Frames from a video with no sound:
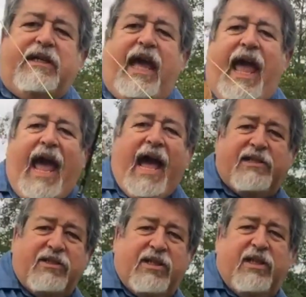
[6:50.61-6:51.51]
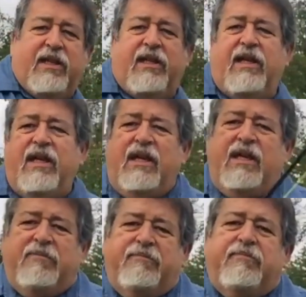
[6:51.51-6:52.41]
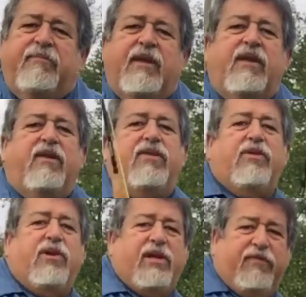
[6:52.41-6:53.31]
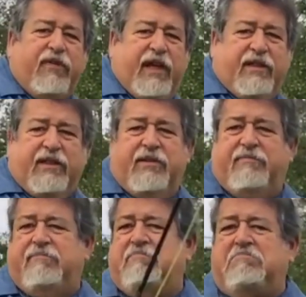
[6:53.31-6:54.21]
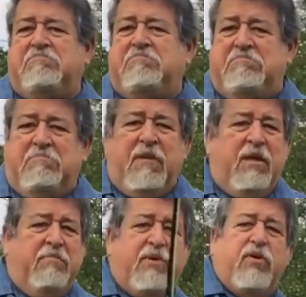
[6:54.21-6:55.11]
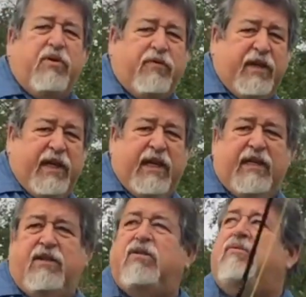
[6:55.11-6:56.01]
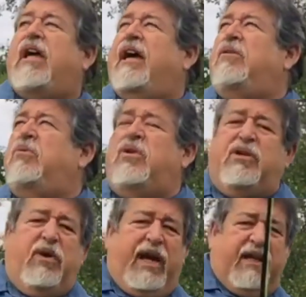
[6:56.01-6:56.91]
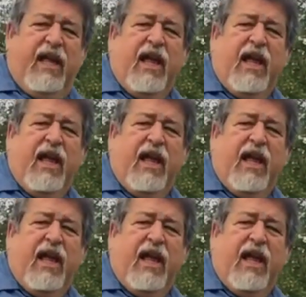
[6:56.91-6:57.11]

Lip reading: cast 30 feet beautifully, and your line will look great.